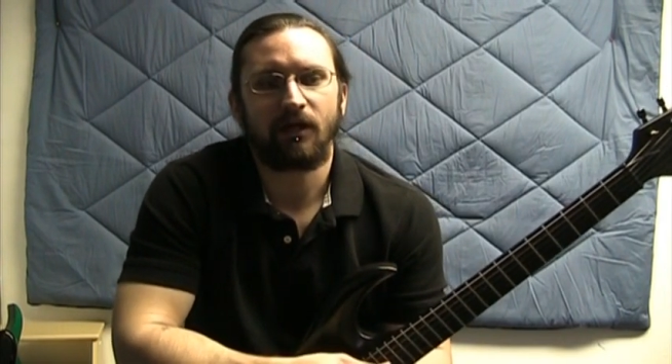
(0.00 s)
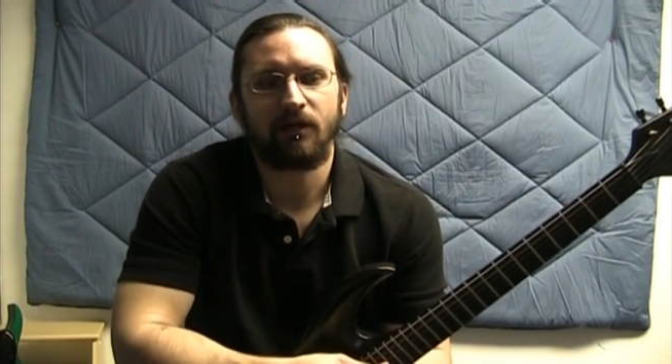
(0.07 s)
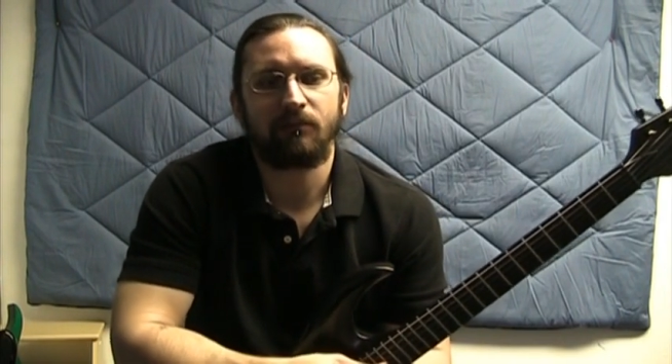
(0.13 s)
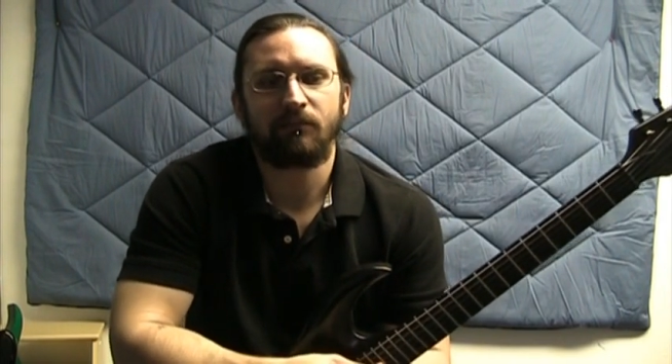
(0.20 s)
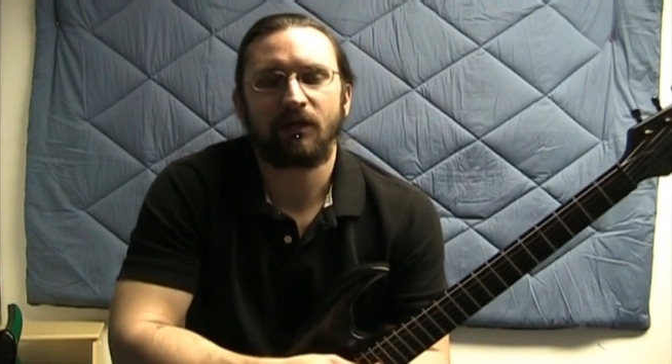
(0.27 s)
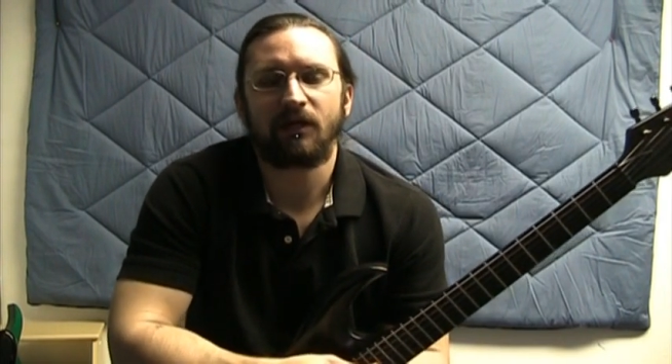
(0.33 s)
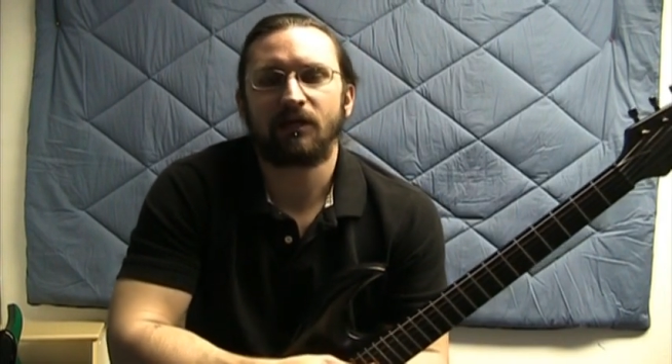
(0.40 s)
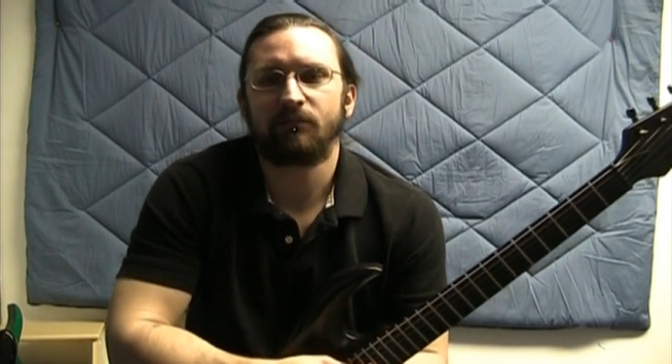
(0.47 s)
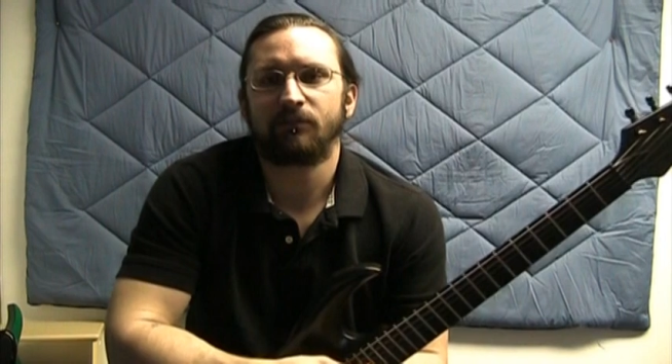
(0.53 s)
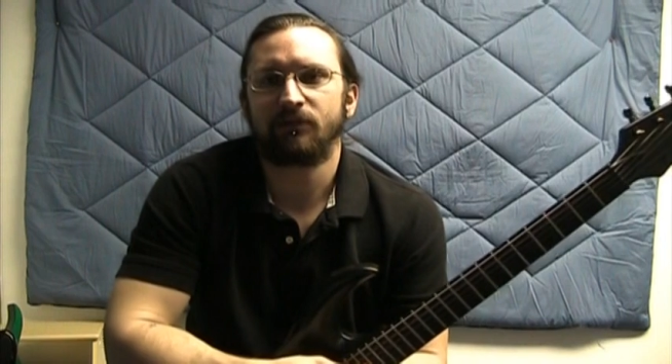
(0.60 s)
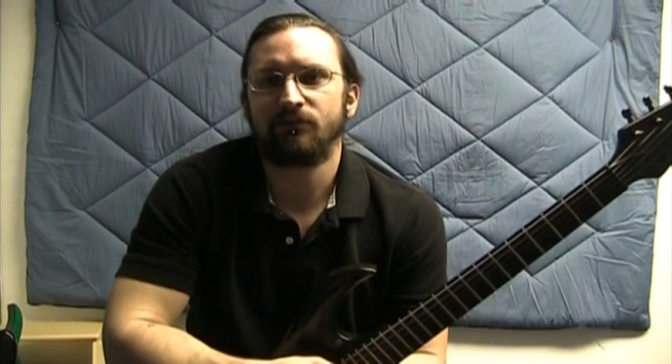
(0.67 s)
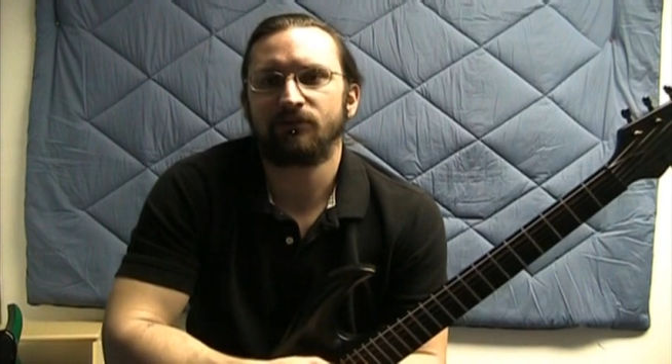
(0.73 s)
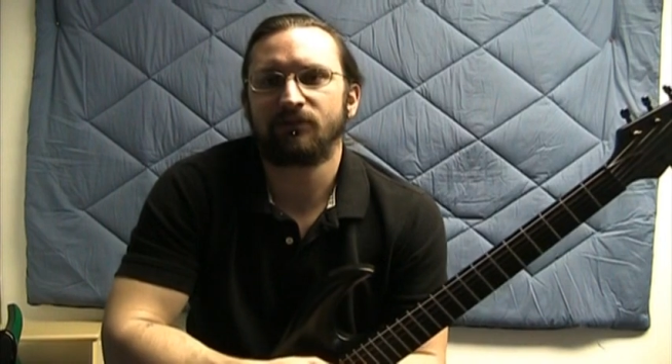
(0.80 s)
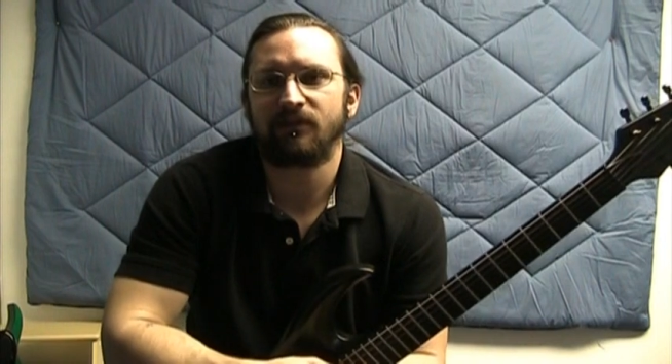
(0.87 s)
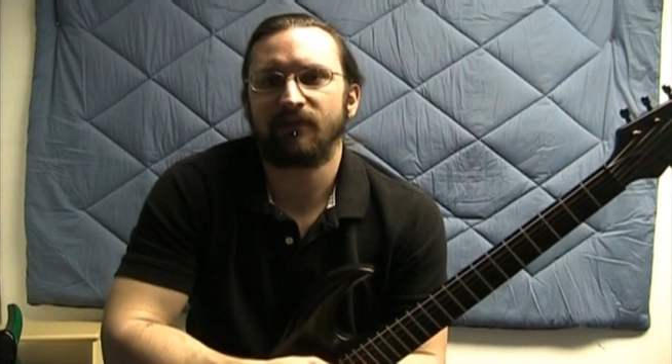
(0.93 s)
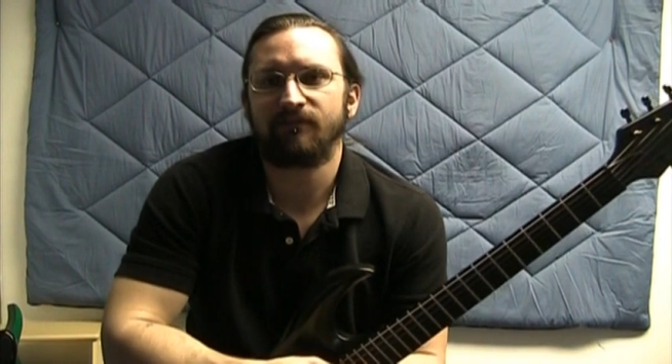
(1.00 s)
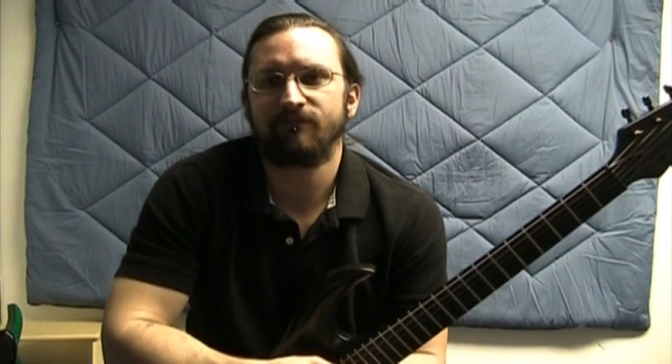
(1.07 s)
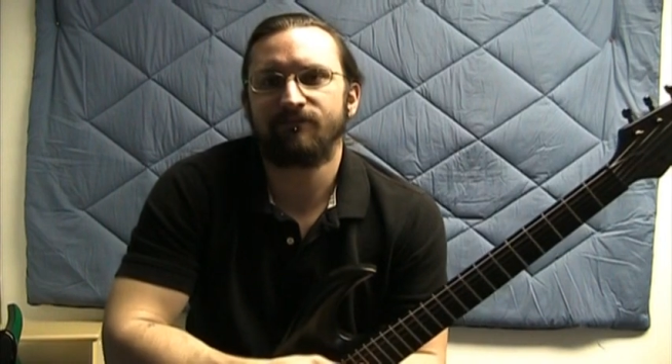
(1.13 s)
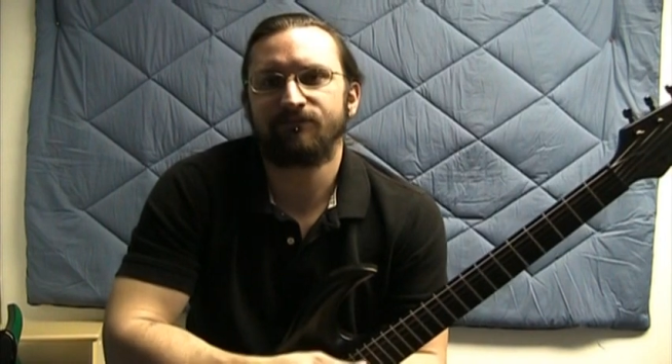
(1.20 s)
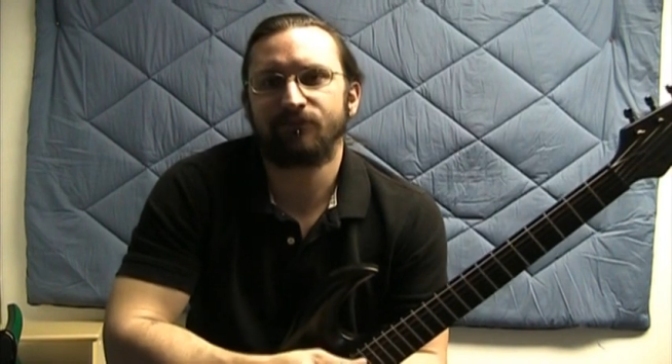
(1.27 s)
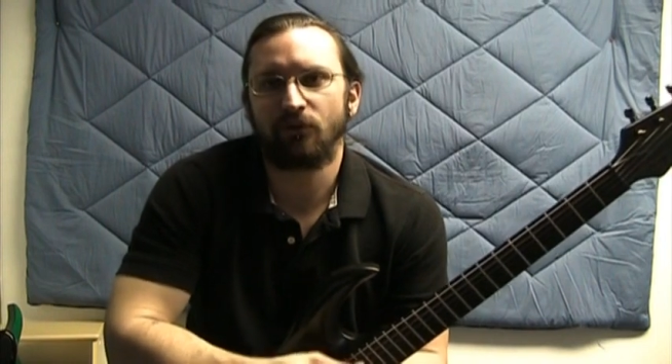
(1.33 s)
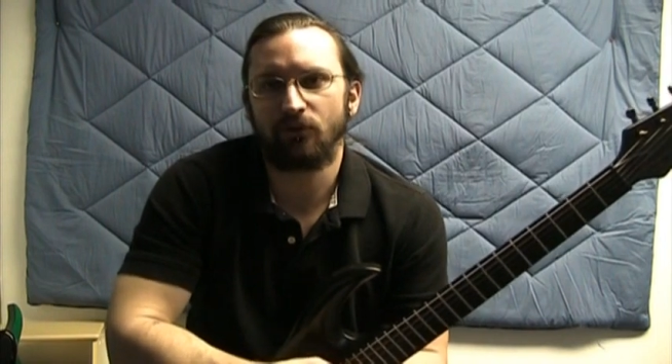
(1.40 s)
I'm not going to be using a
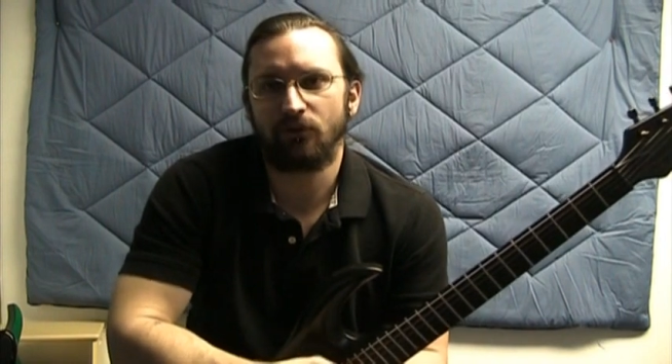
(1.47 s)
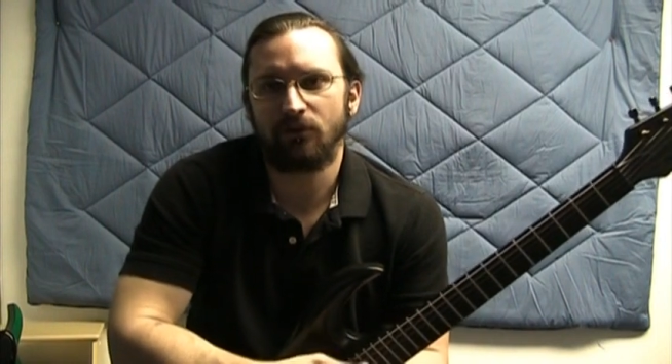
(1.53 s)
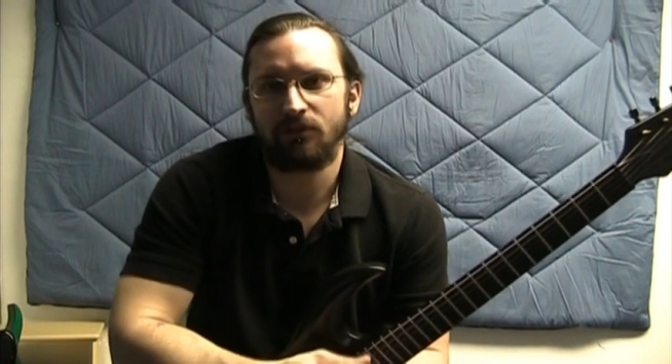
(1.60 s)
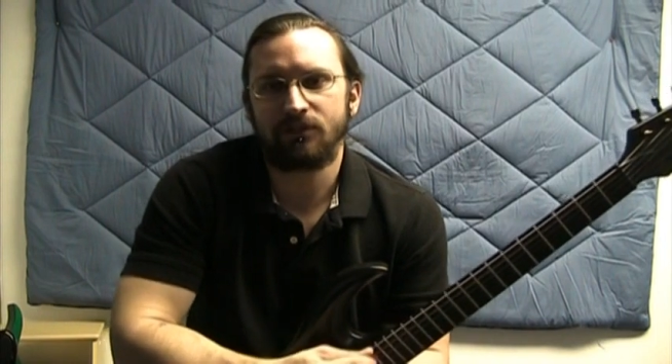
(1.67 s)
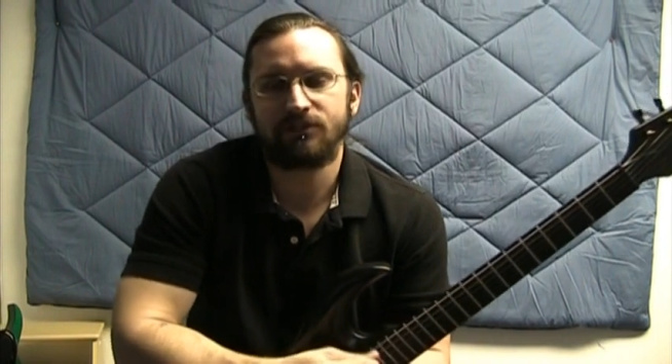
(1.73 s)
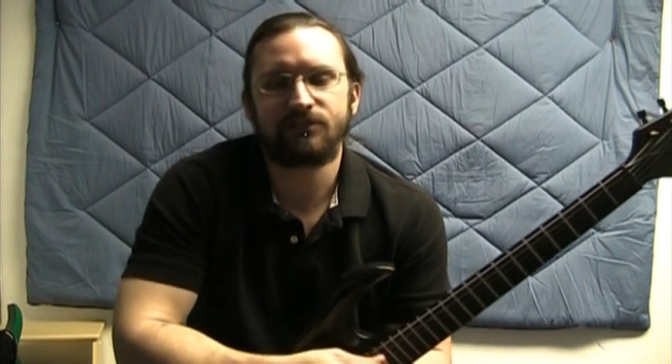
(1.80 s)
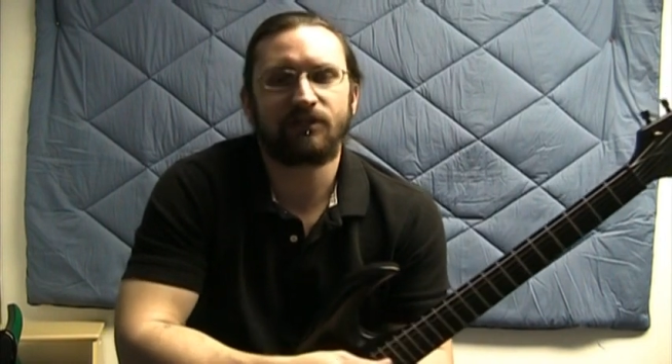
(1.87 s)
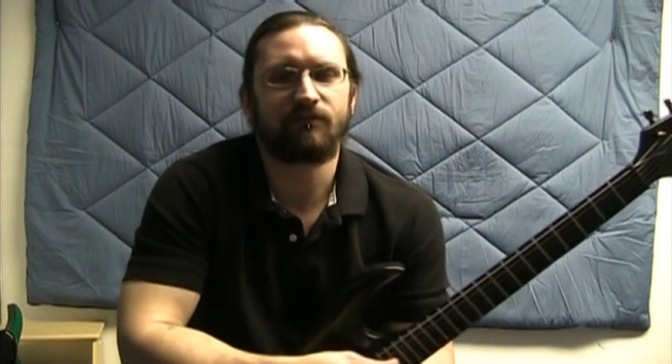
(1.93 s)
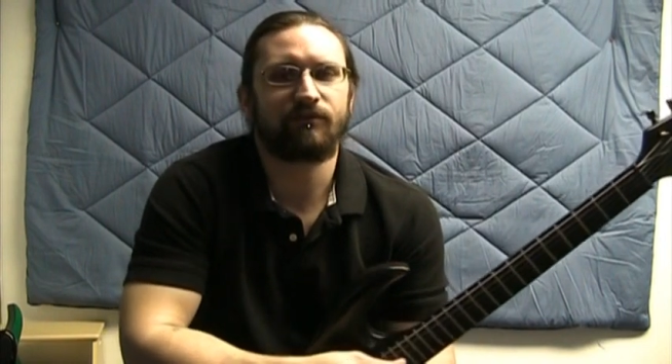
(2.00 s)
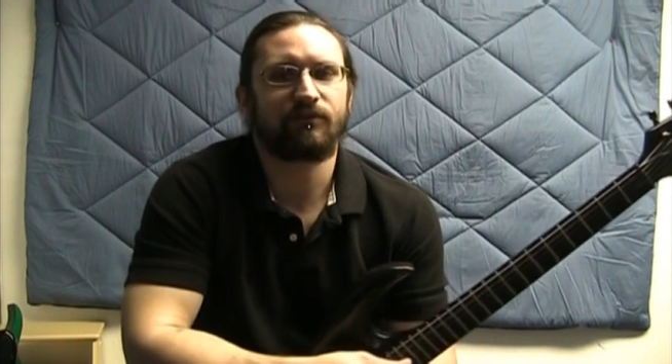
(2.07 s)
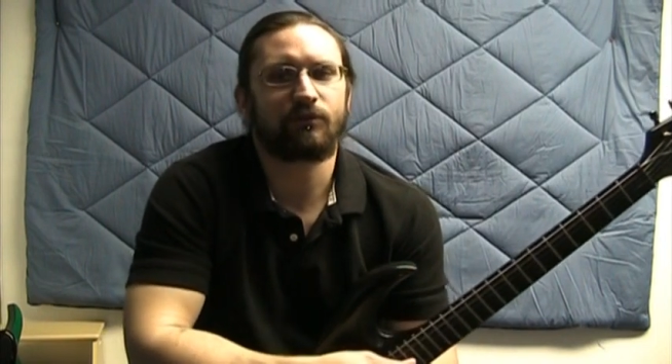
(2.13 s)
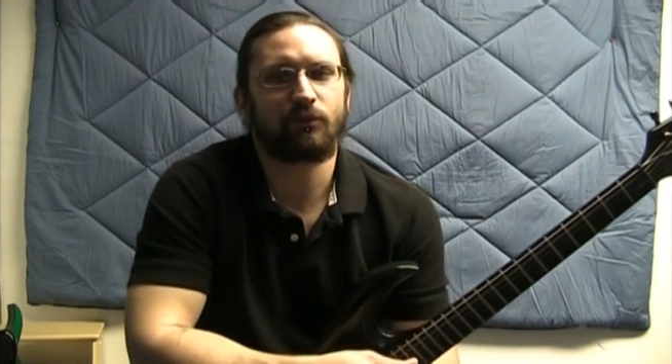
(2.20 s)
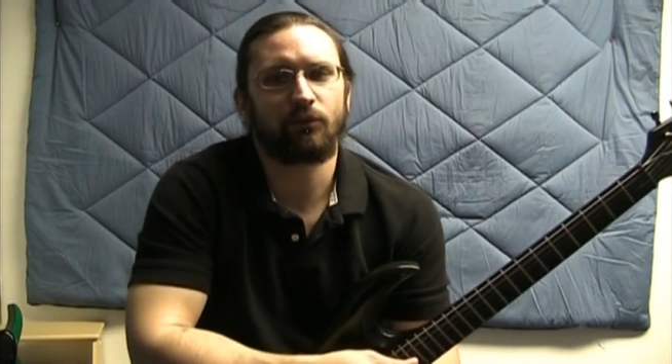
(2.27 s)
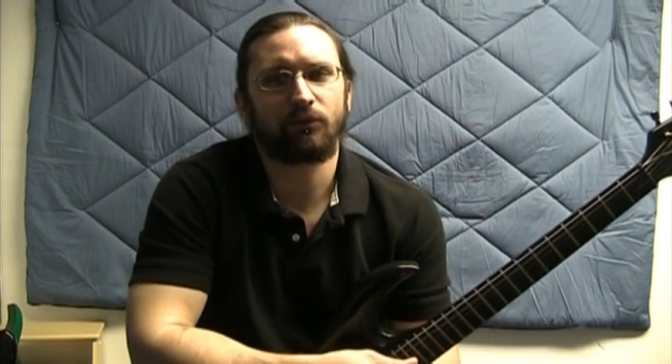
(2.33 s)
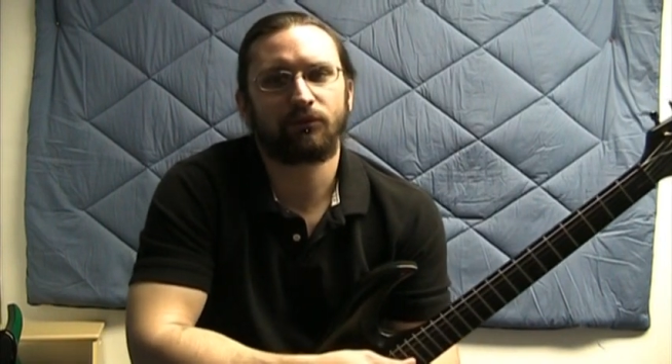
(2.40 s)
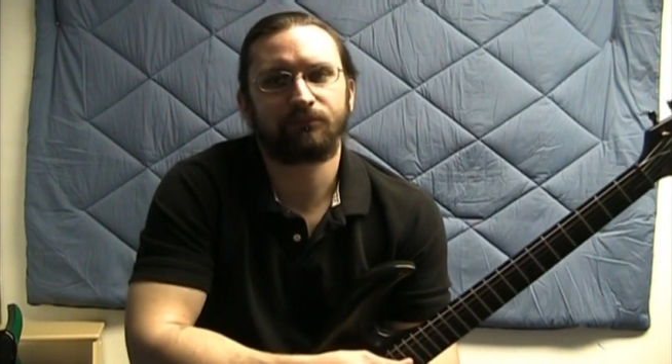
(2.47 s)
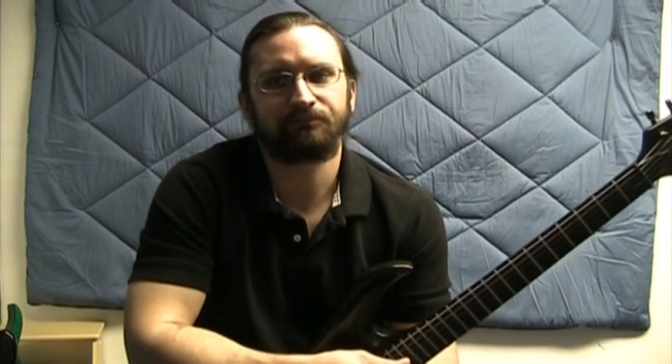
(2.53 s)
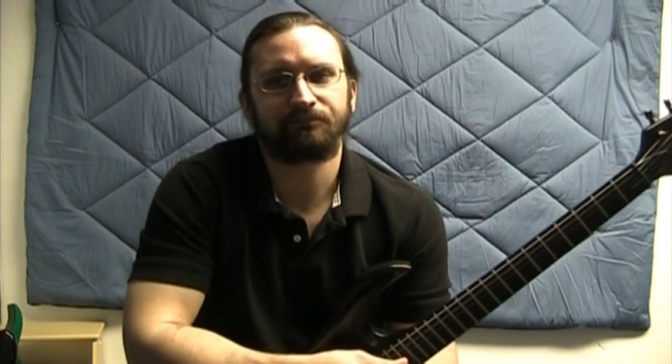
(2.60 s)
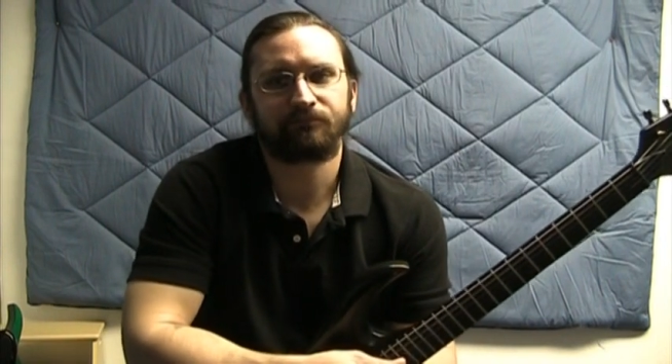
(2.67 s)
full 7th chord,